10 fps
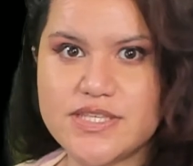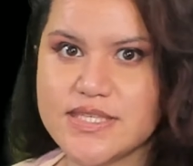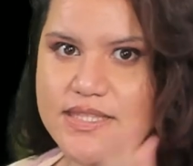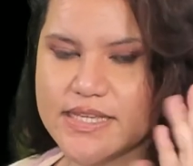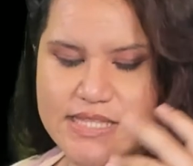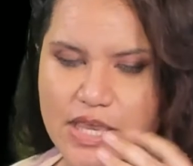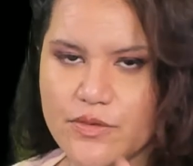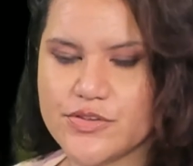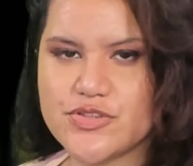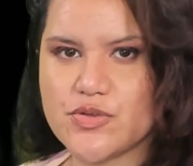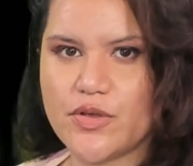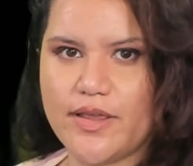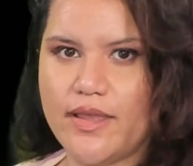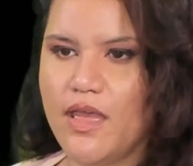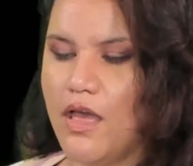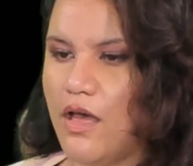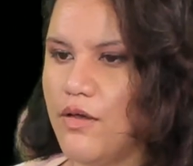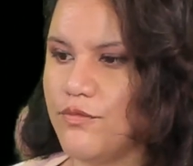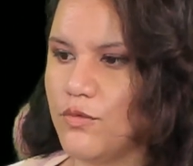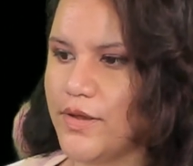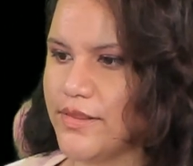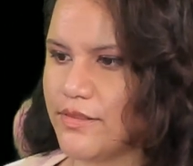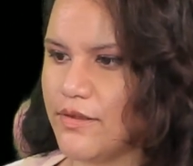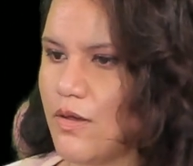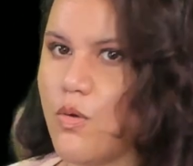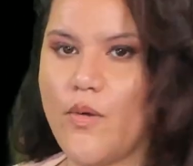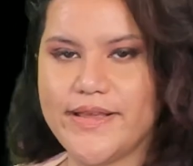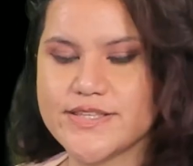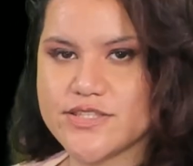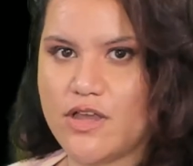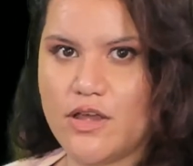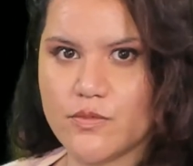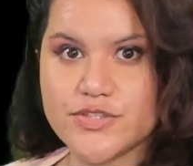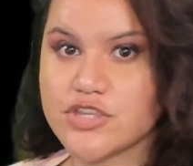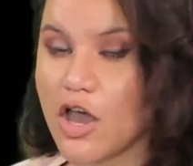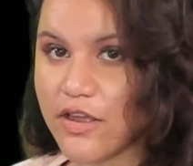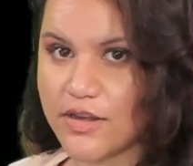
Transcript: just like tell the story of what the Hawaiian song was talking